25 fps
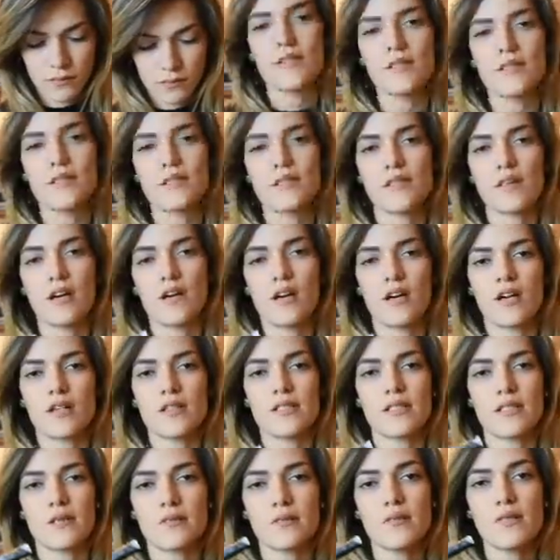These
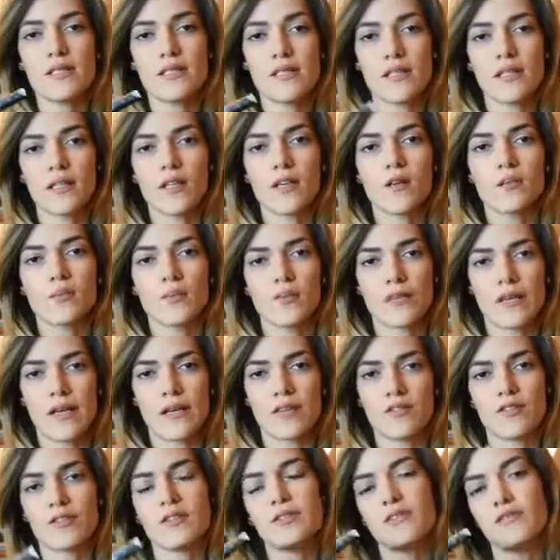are some silicone
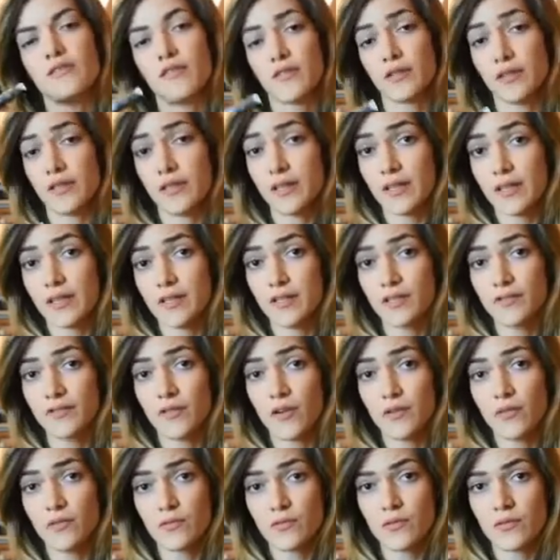protections for the
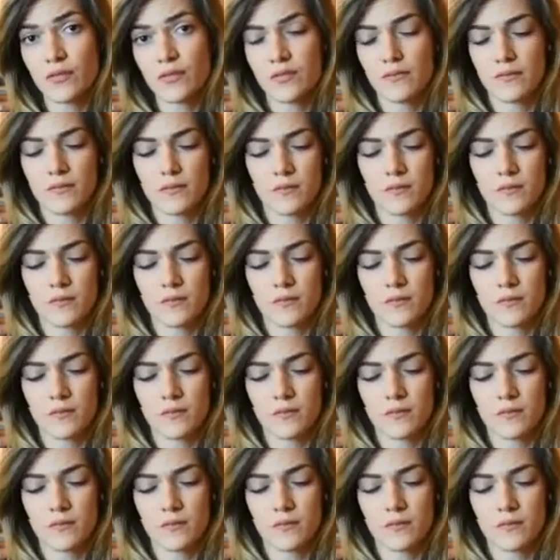earphones.